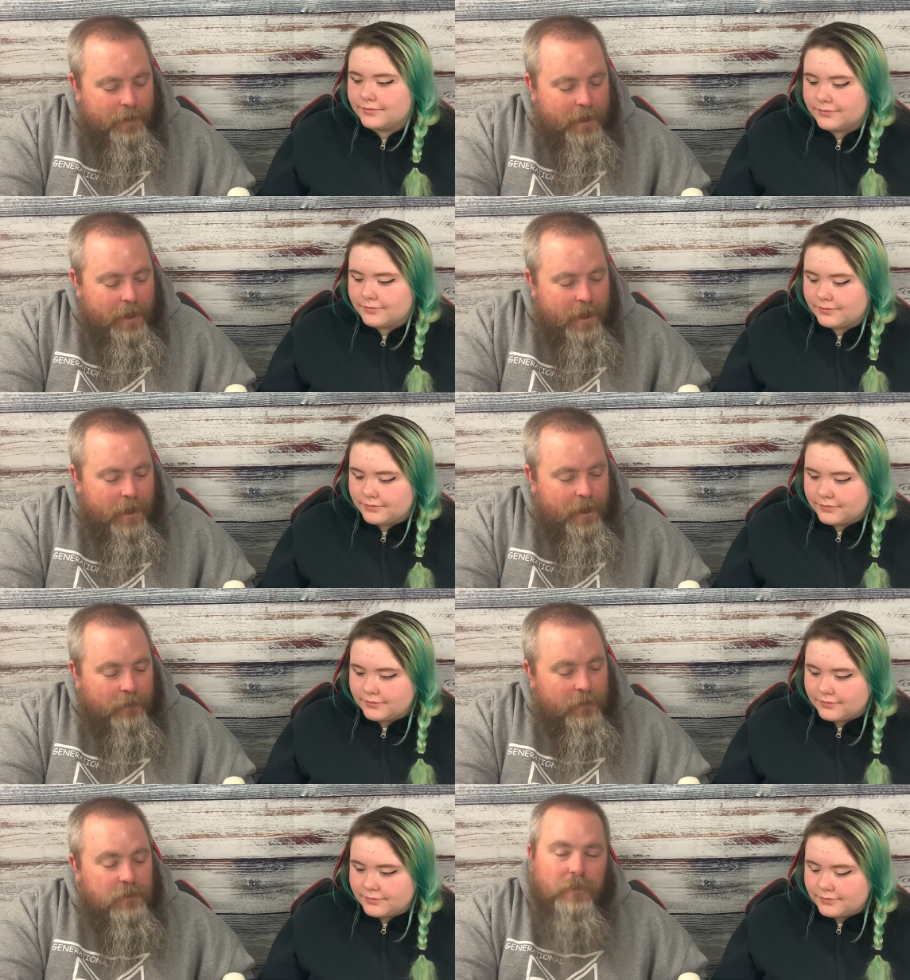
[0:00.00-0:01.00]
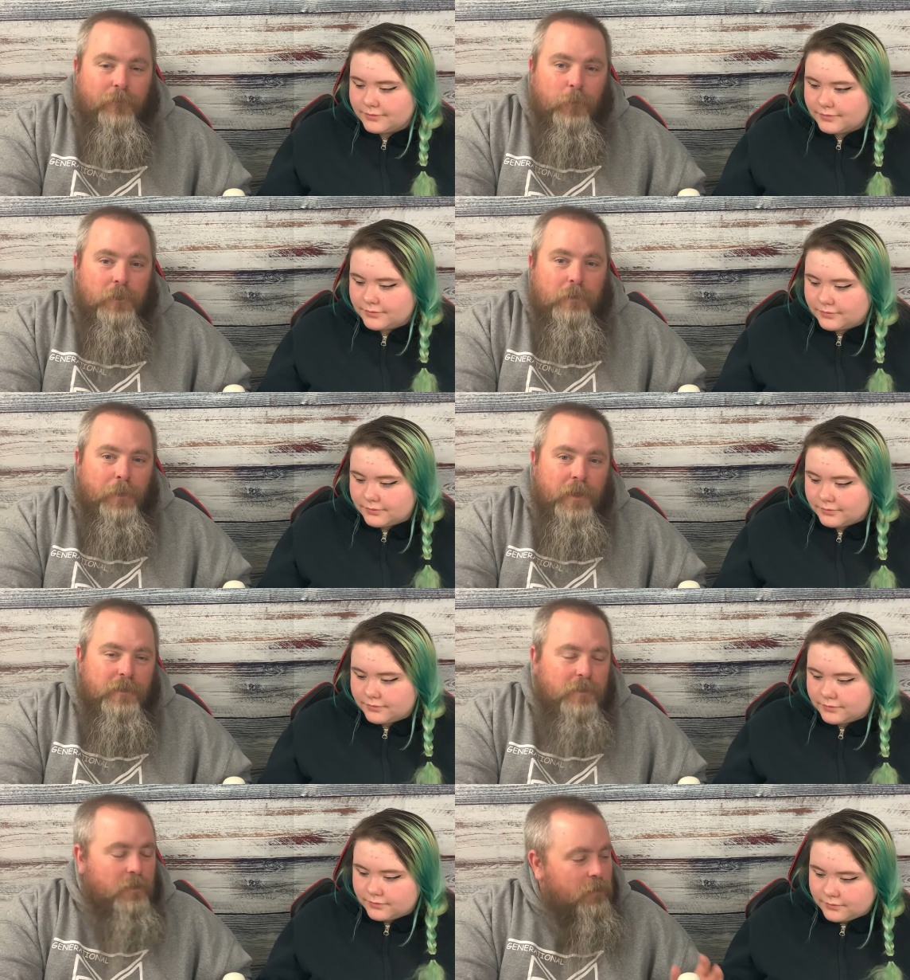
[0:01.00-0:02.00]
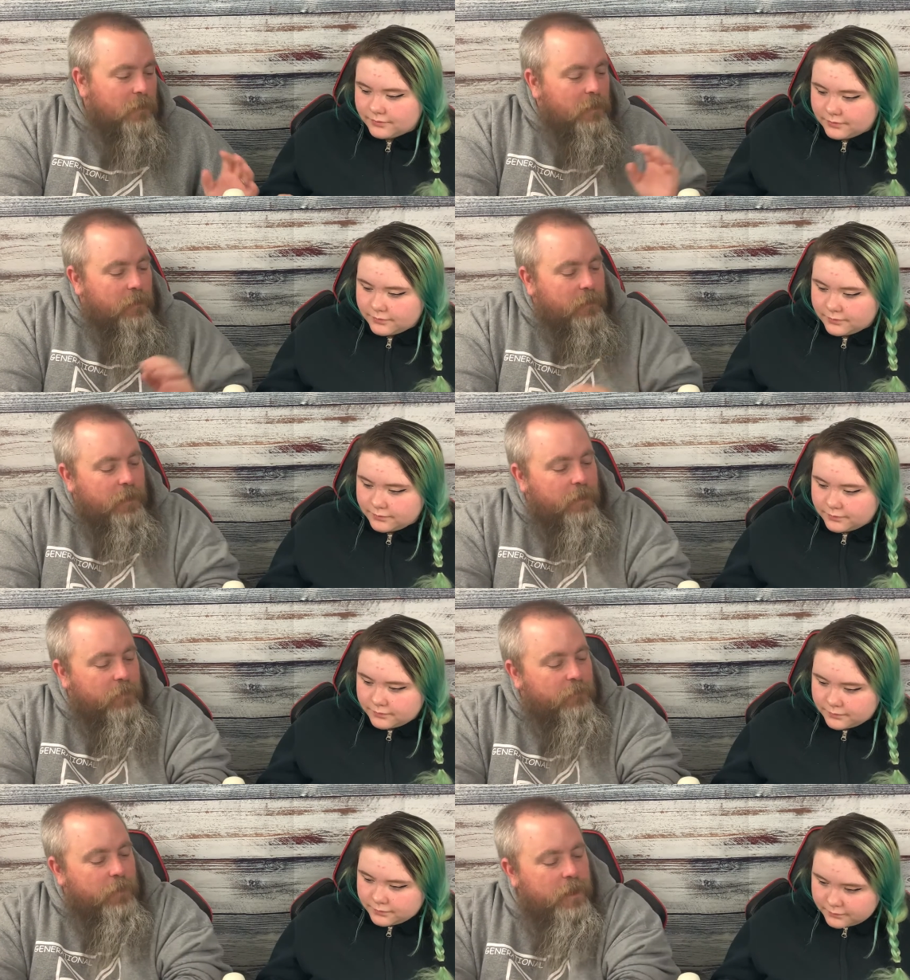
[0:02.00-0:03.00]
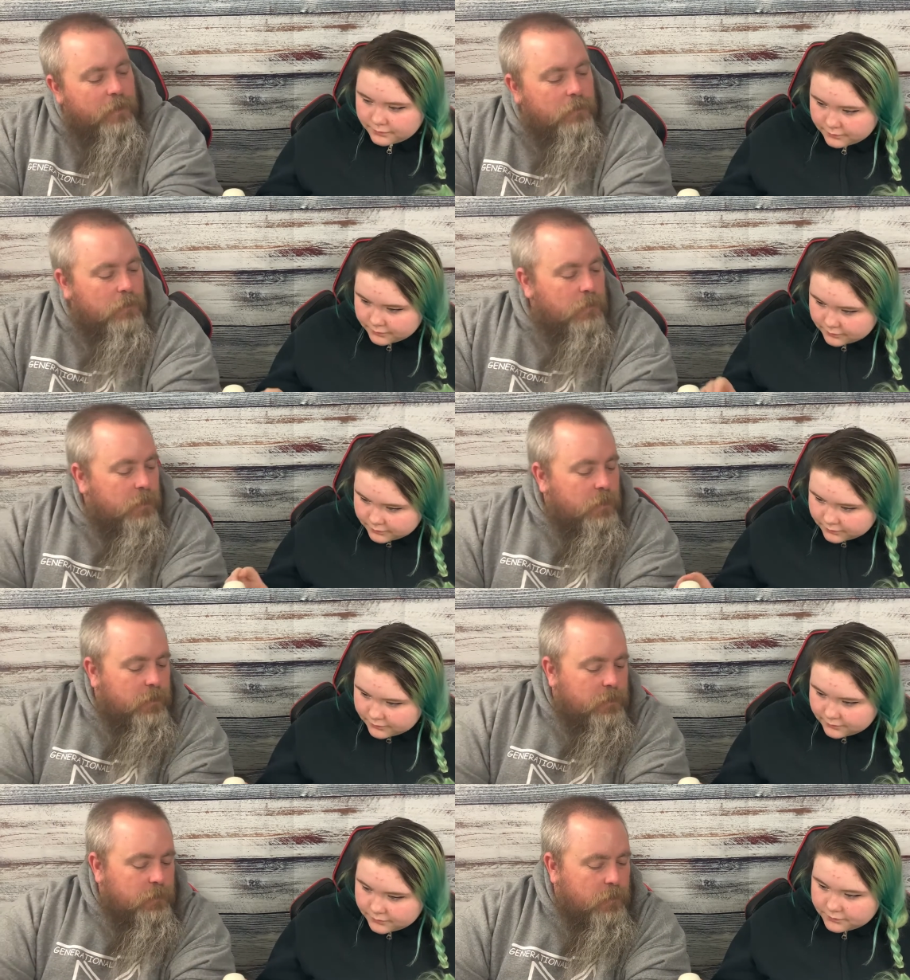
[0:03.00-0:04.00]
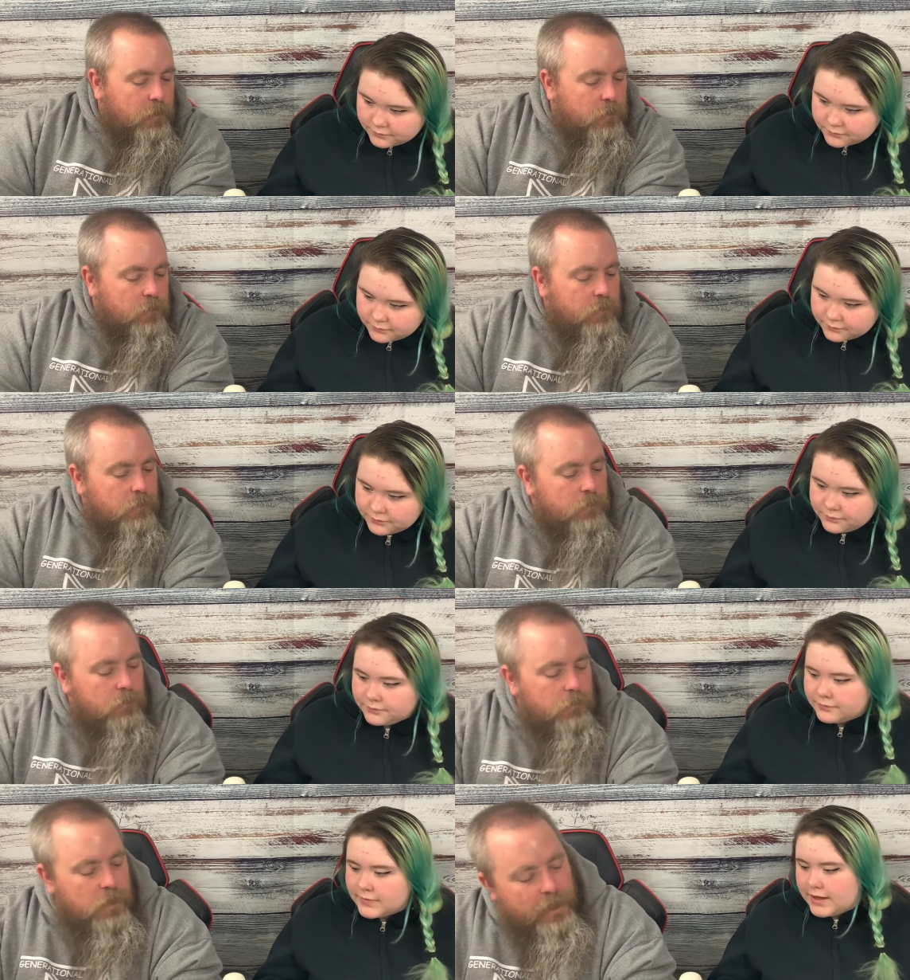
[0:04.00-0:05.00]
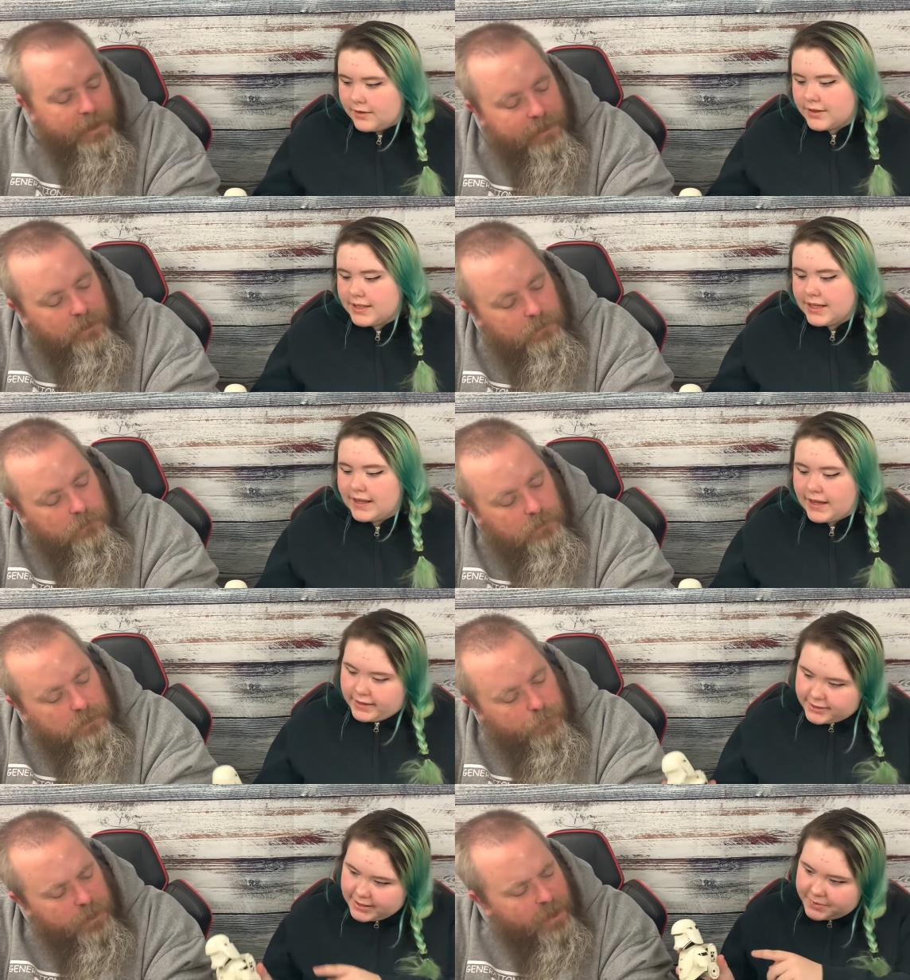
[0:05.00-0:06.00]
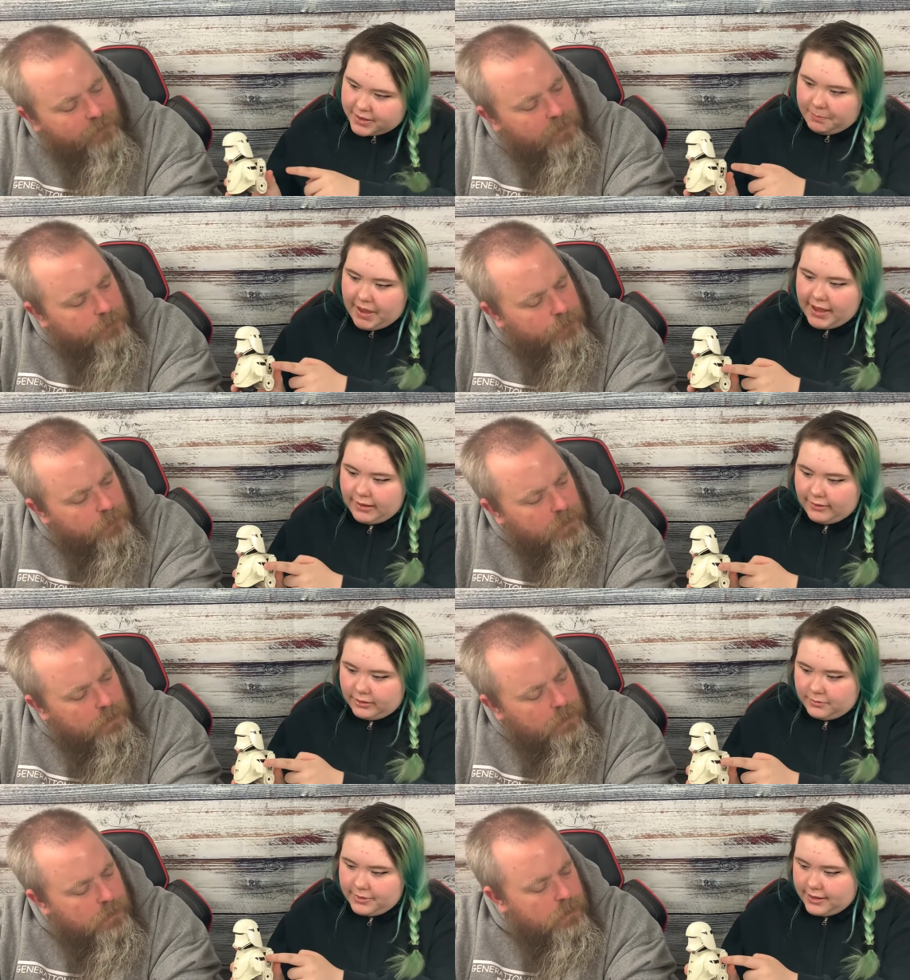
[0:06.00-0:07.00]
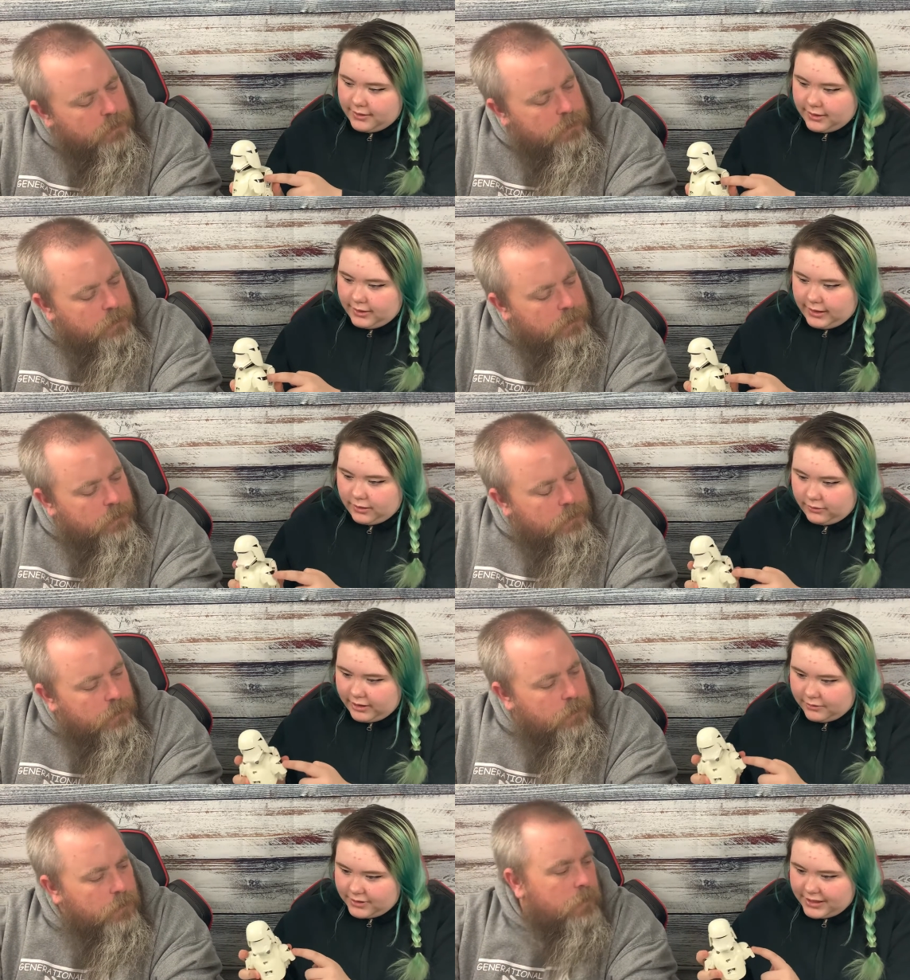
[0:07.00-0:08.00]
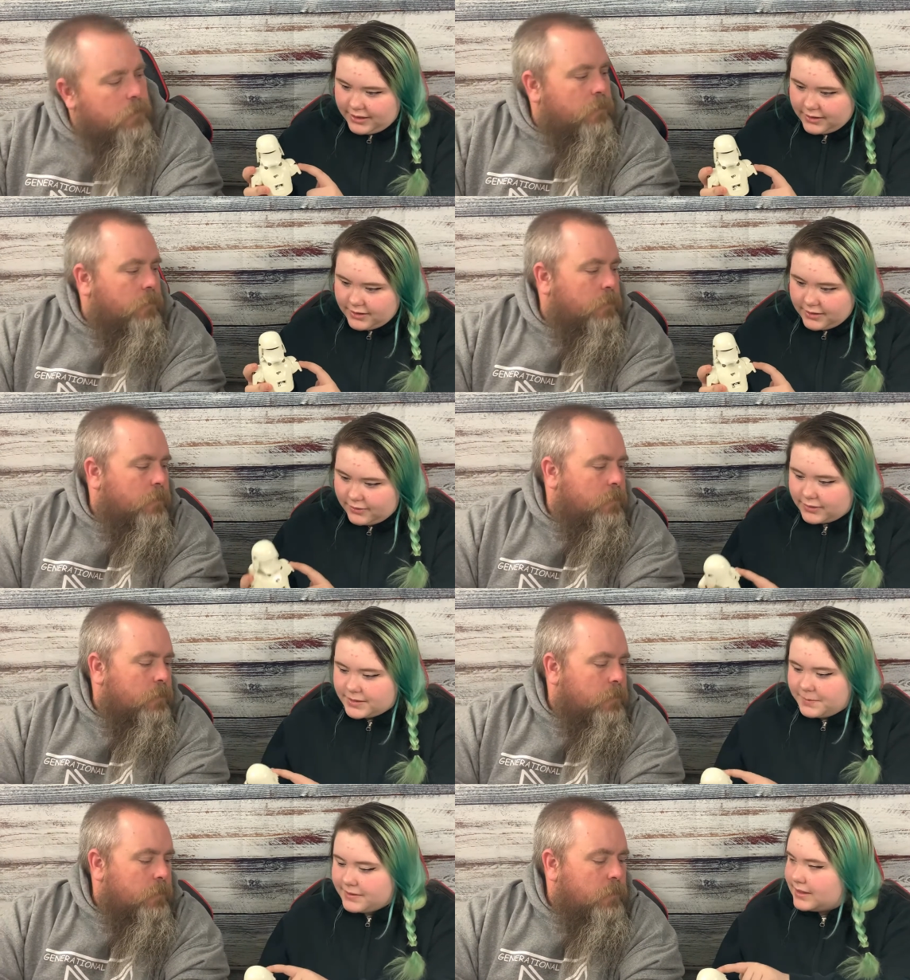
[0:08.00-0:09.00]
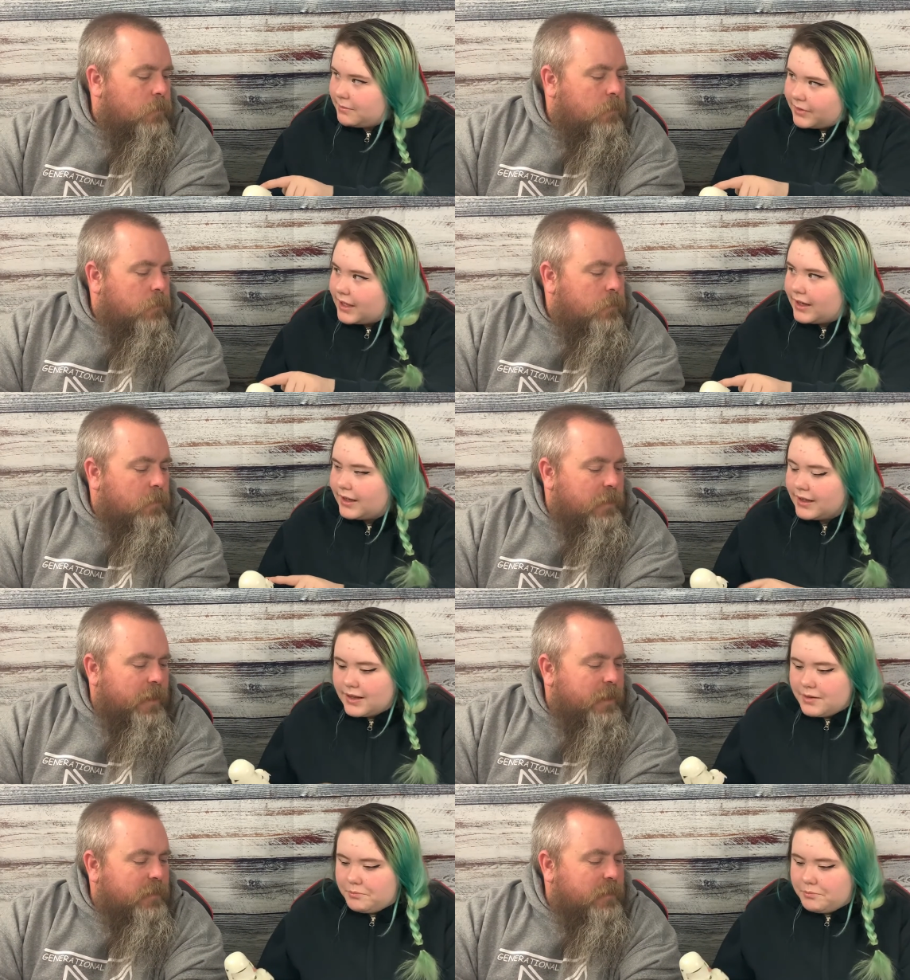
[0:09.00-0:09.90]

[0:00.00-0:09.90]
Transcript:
Speaker 1: and this is the first bust that I've ever had, so
Speaker 2: I like it. Looks like they it's pretty heavy. The paint a little bit, like around here, or spilt something.
Speaker 1: Yeah,